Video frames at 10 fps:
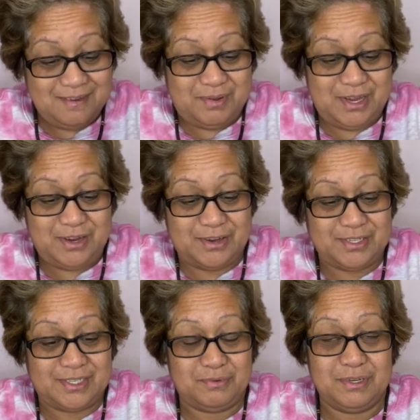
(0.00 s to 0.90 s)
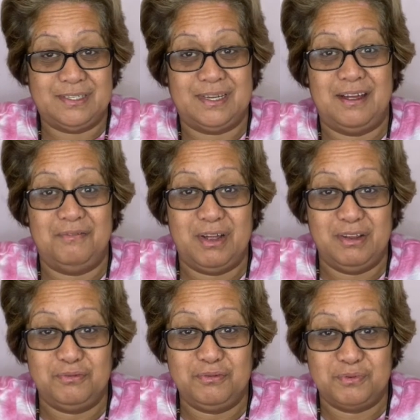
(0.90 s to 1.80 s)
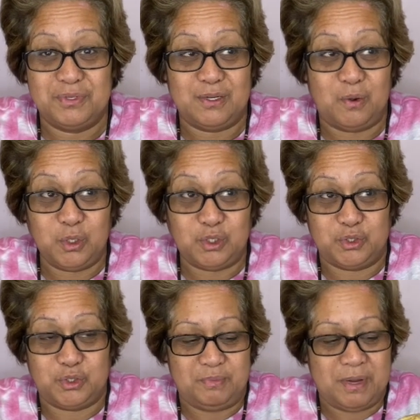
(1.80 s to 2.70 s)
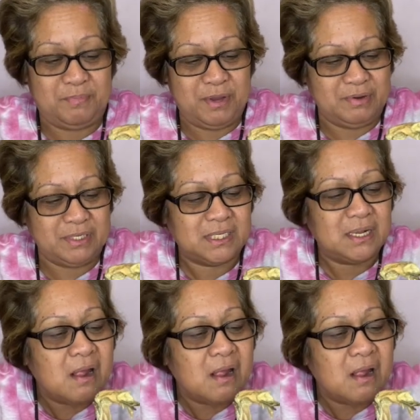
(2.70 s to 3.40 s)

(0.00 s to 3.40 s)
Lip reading: Because my muku was also to my parents.